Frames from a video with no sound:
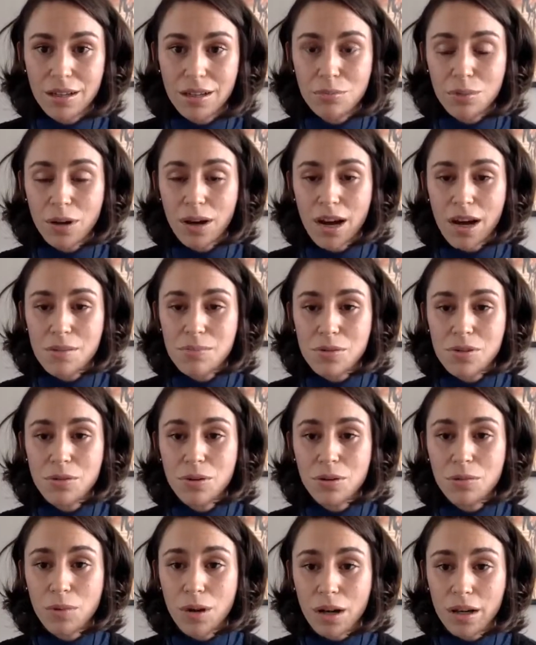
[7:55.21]
Perhaps
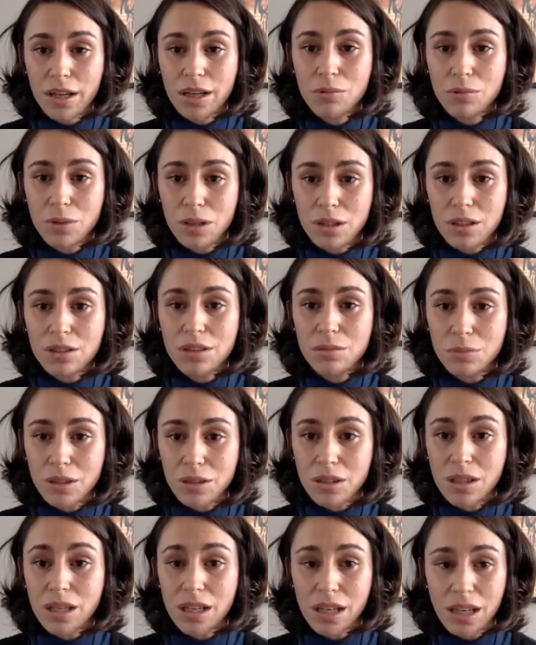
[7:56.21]
you are working with a
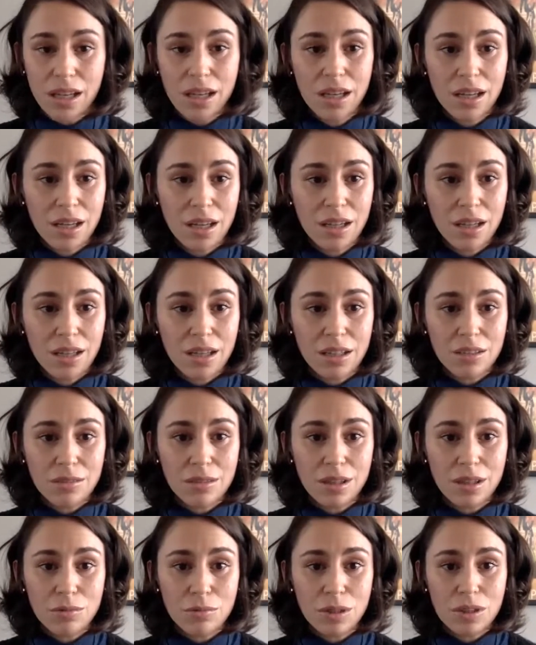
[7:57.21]
community
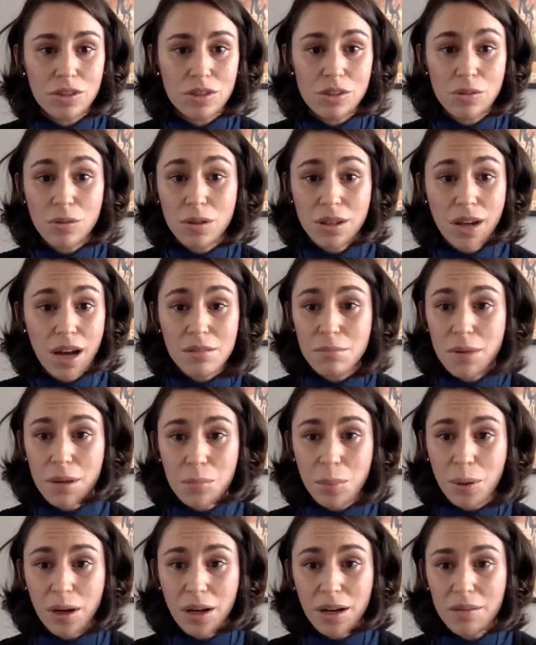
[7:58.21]
in which you are not a
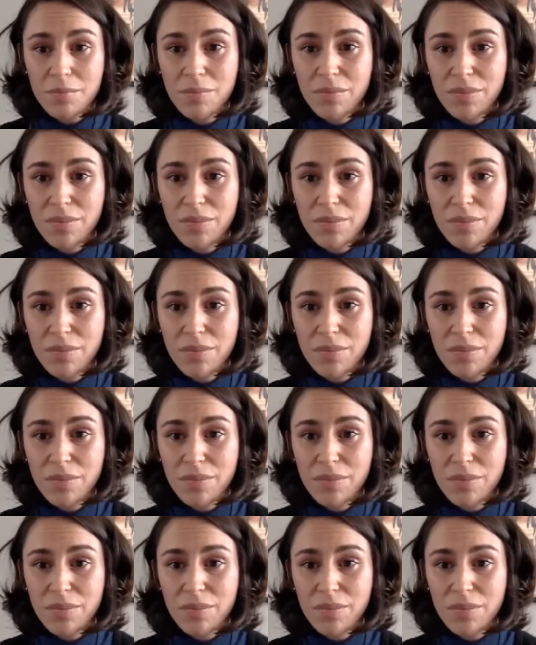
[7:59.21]
member.